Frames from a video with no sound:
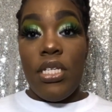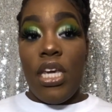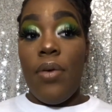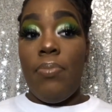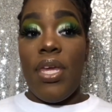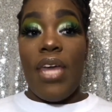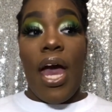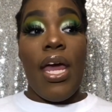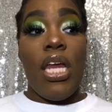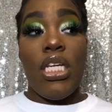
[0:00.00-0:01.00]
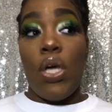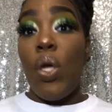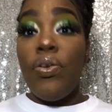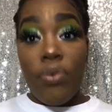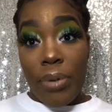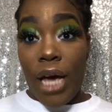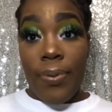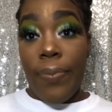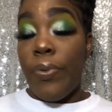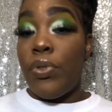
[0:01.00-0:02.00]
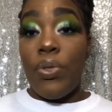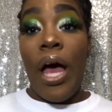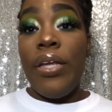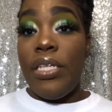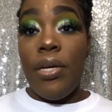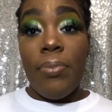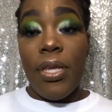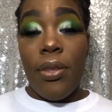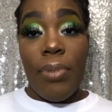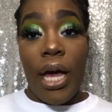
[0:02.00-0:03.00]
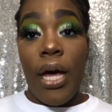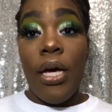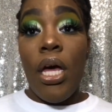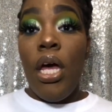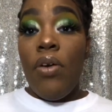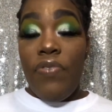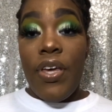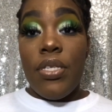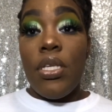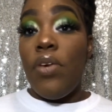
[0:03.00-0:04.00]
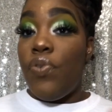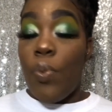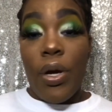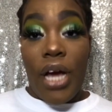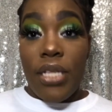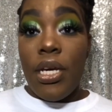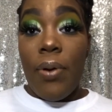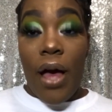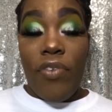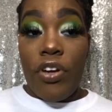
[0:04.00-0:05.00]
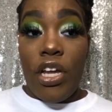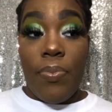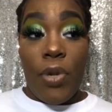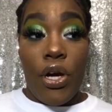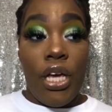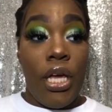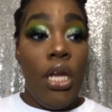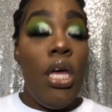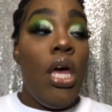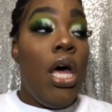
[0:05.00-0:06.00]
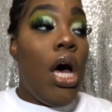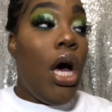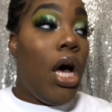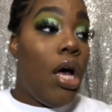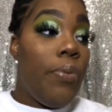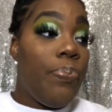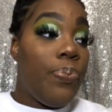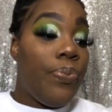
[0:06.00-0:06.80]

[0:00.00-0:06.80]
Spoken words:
DM me that, and it's only for black people. Do not DM me the black fist if you are not African American. And